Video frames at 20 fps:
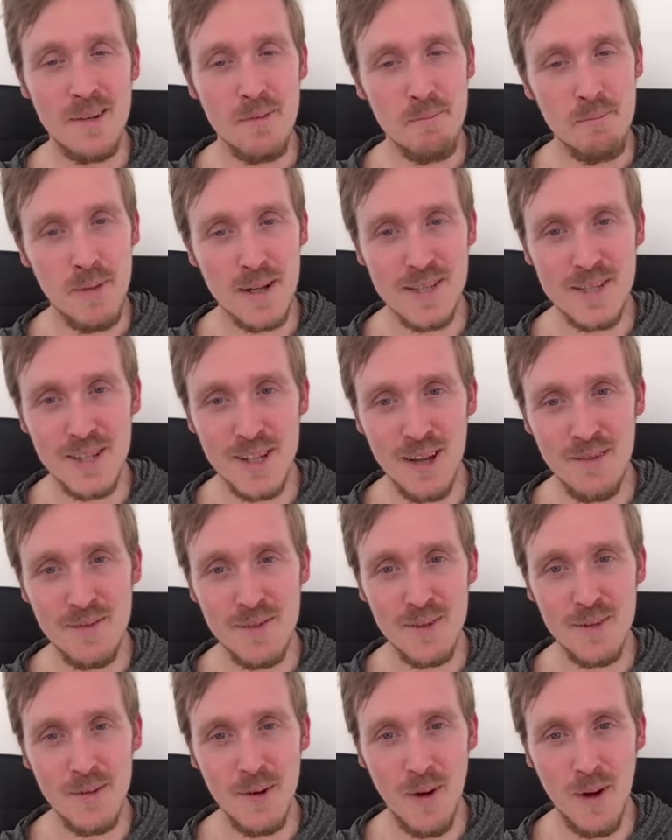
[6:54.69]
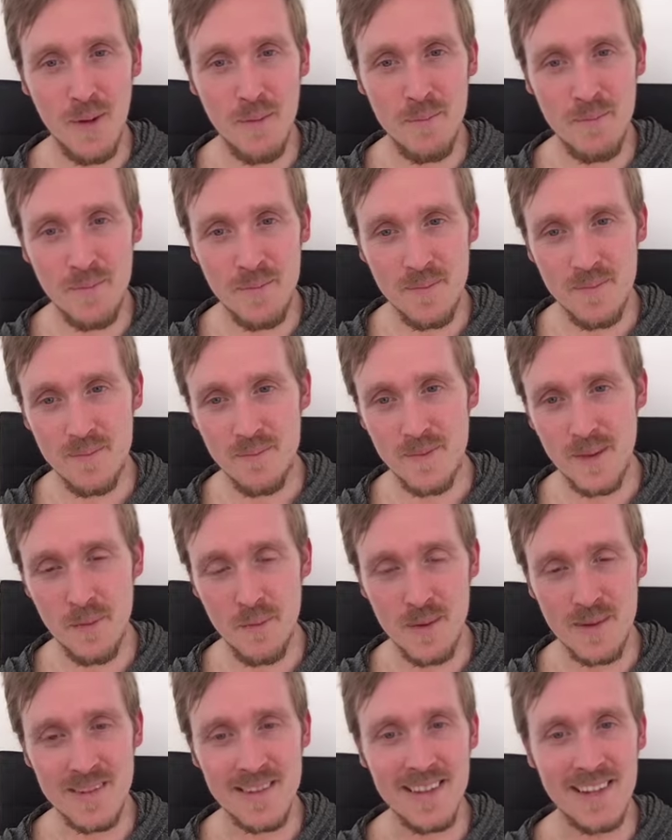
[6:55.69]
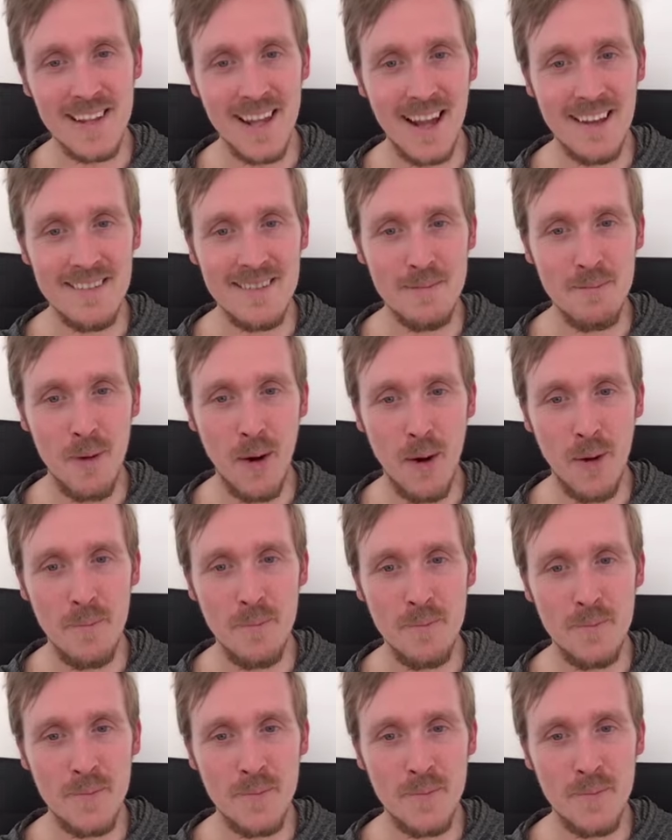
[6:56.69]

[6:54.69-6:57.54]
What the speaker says: Much love to you all, and we'll see you guys tomorrow.